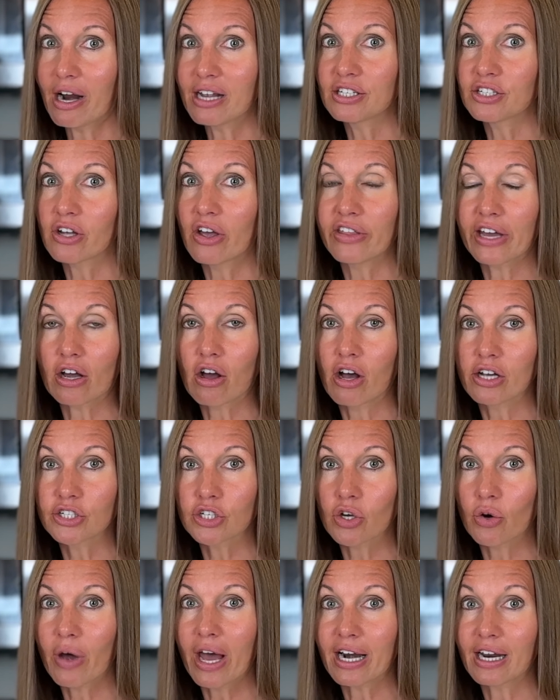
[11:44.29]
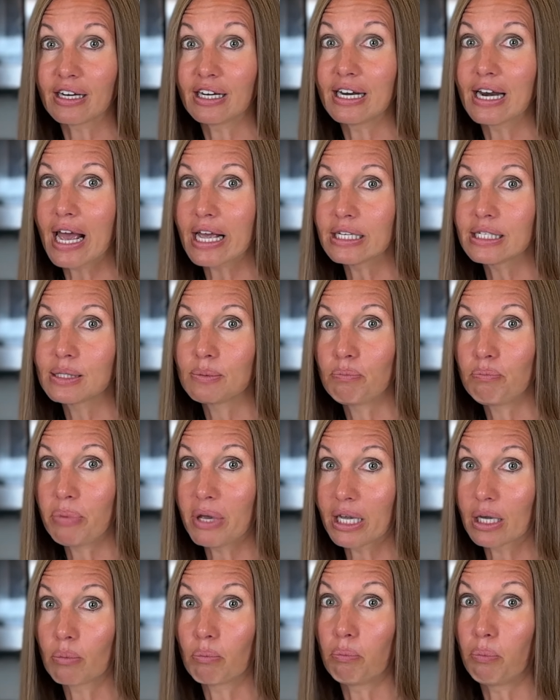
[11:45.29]
I saw that Costco had a nice
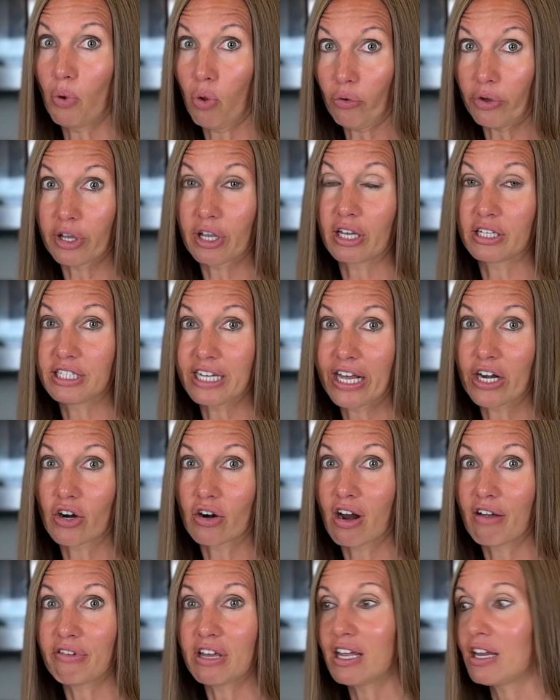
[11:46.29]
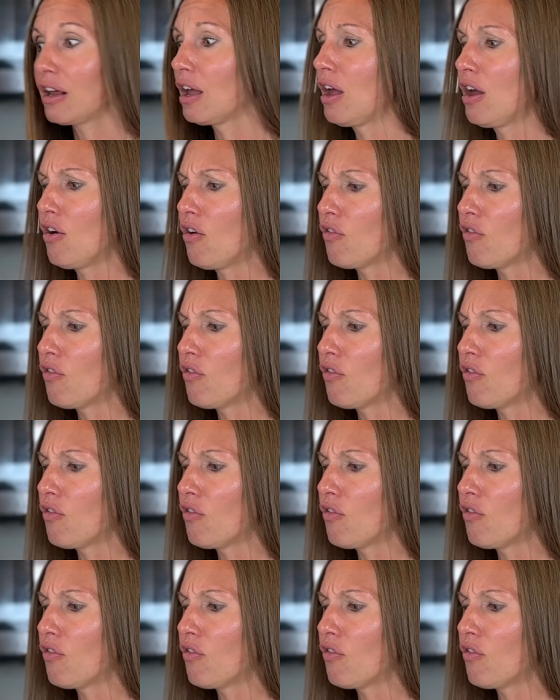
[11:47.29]
big bulk container of it